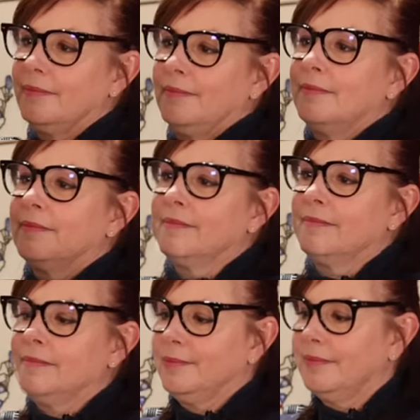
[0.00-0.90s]

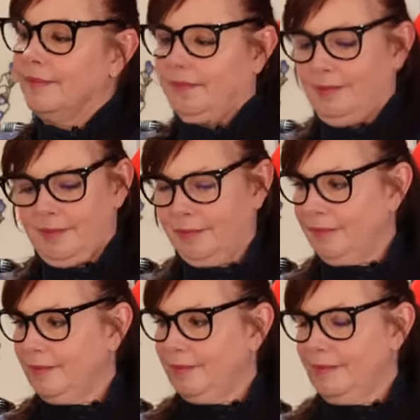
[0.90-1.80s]

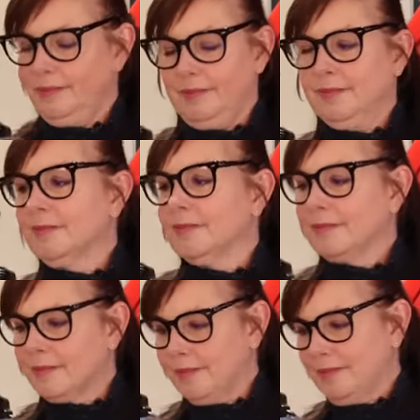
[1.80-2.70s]

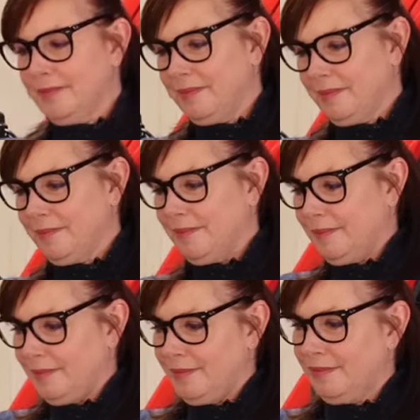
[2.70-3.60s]

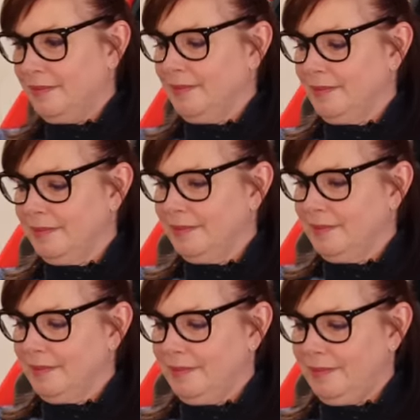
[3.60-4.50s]

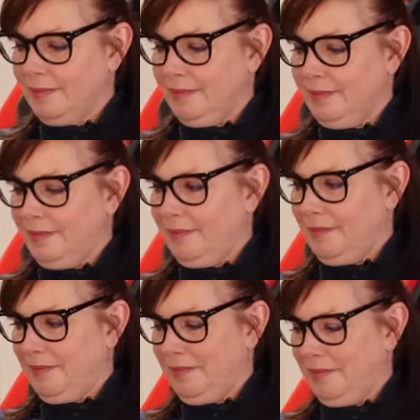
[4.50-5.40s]

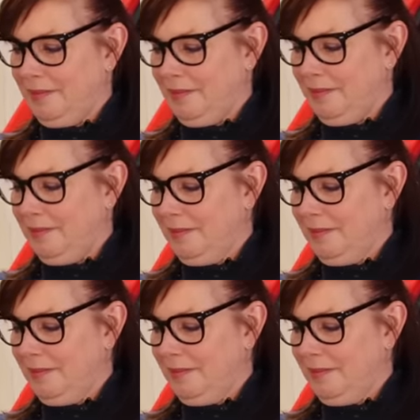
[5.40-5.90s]
This person isn't speaking.